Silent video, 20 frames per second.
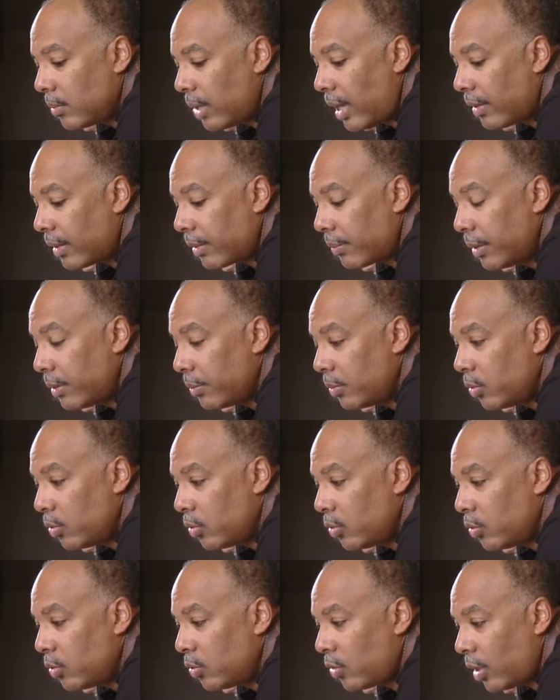think people
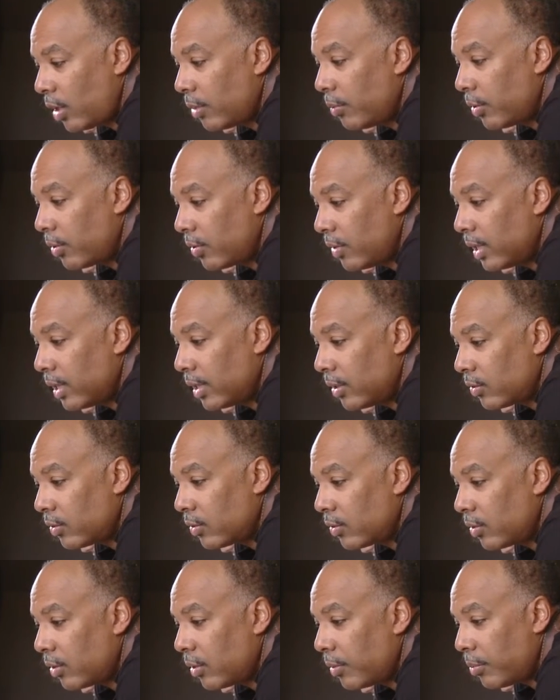who do terrible things
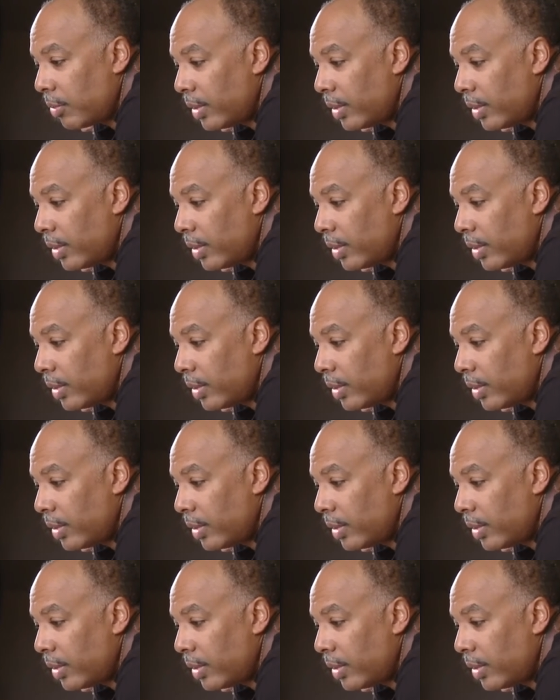to the